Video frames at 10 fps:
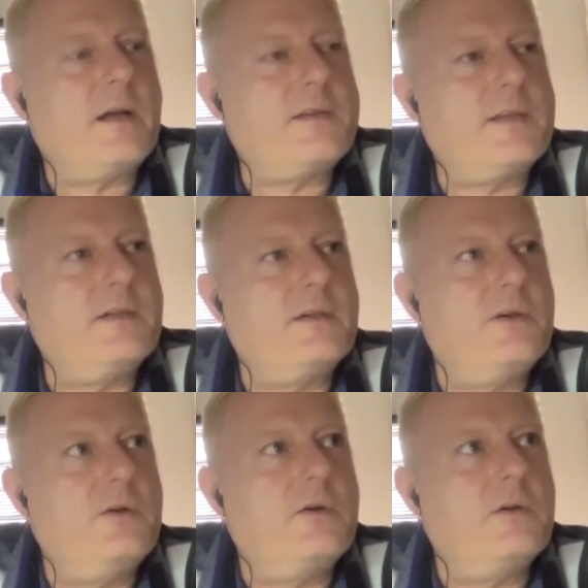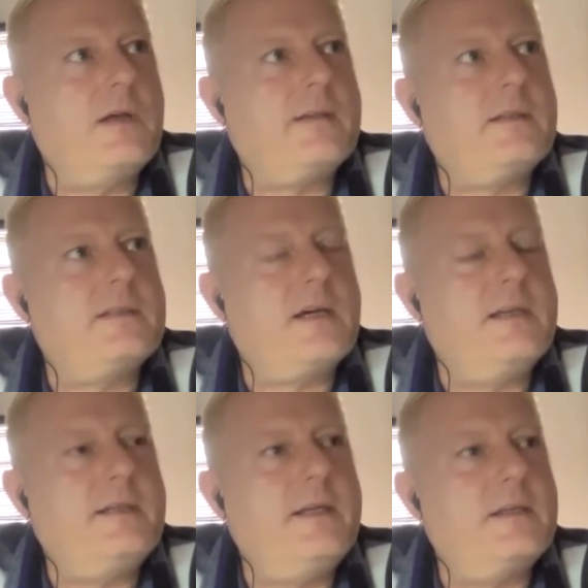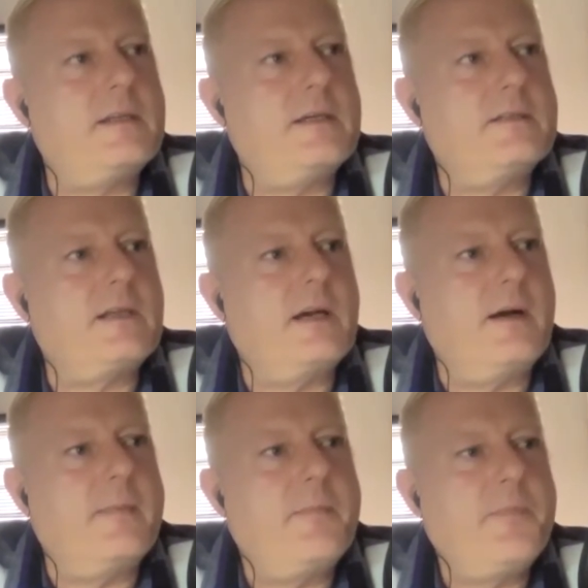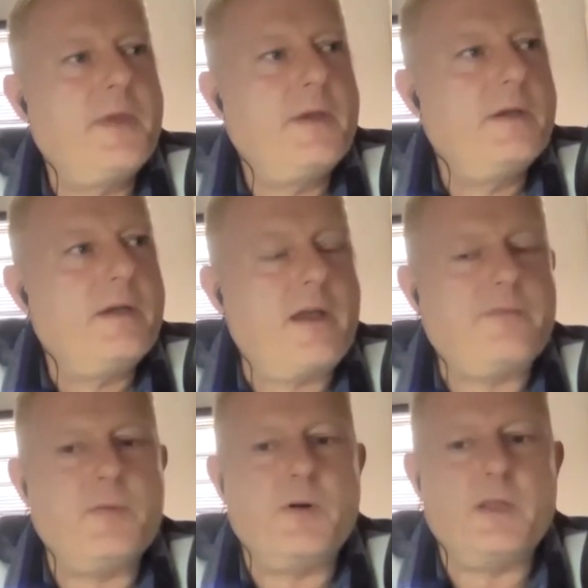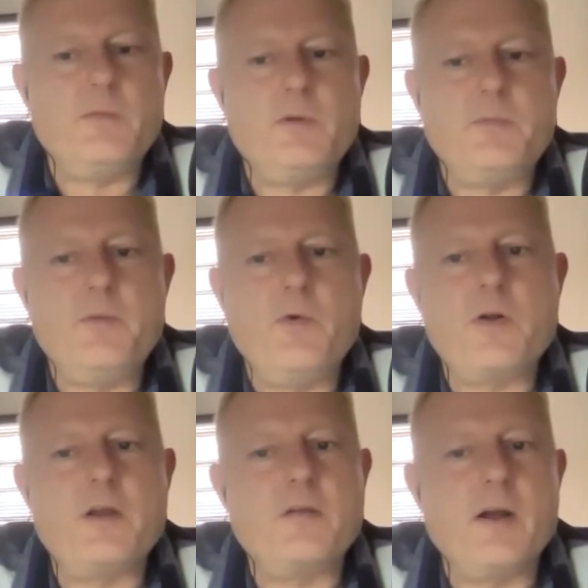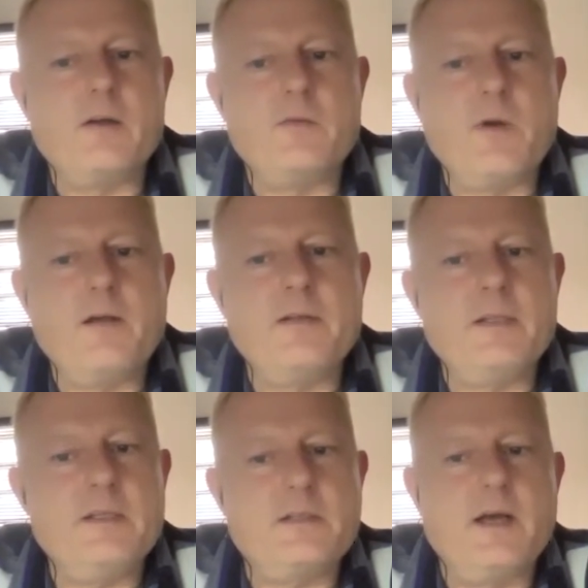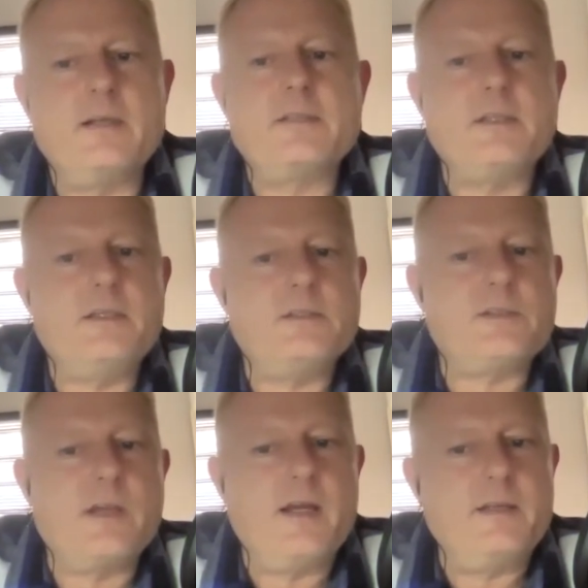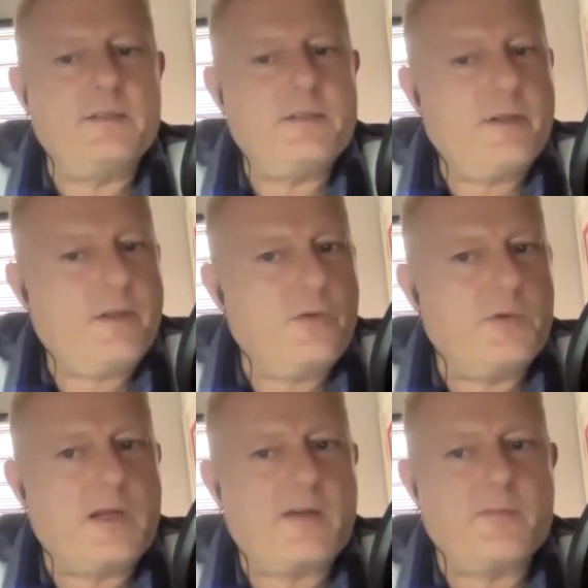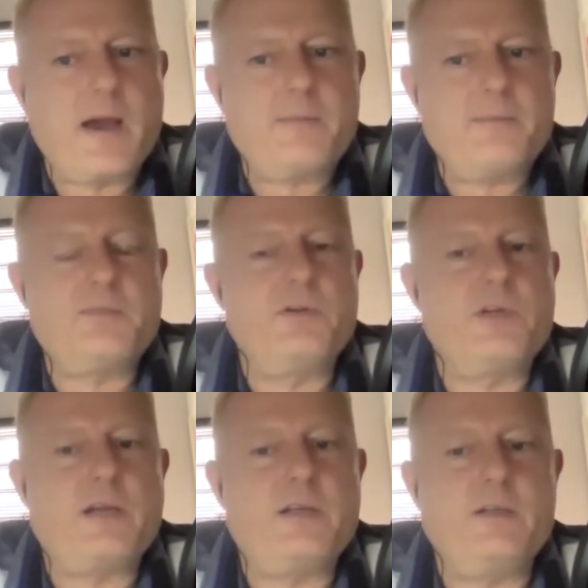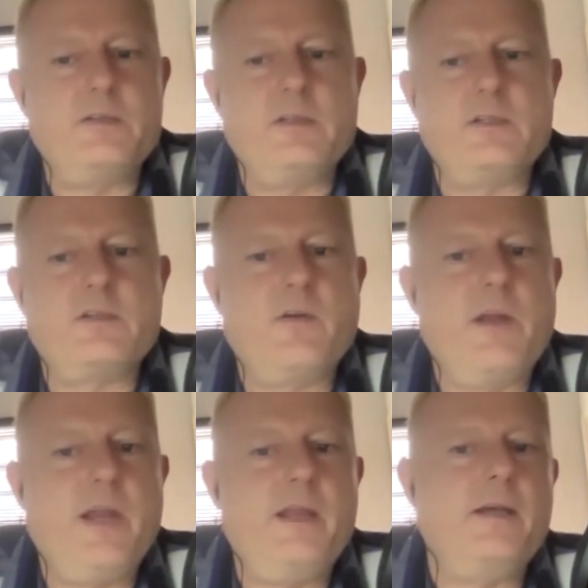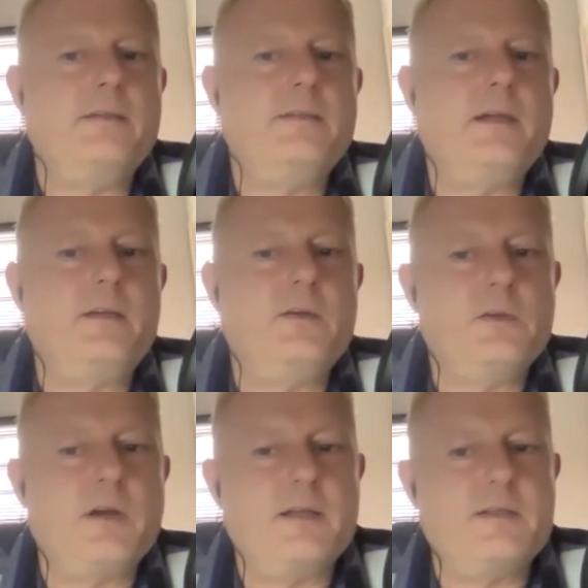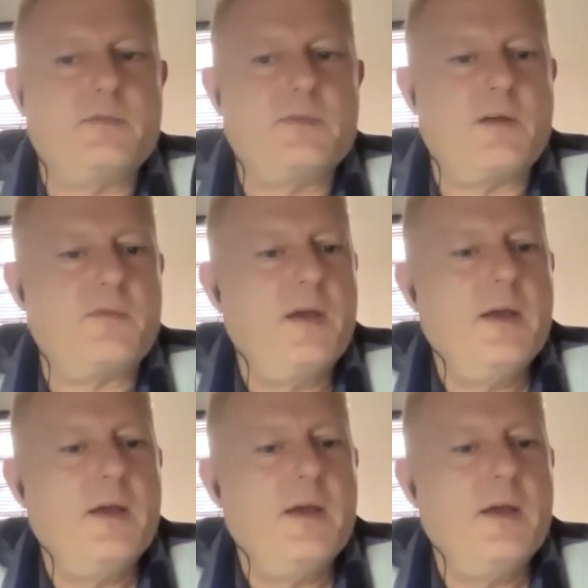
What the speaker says: I think that Google had this idea that everybody would be walking around wearing these glasses, and you would have maps projected onto the screen and all kinds of stuff.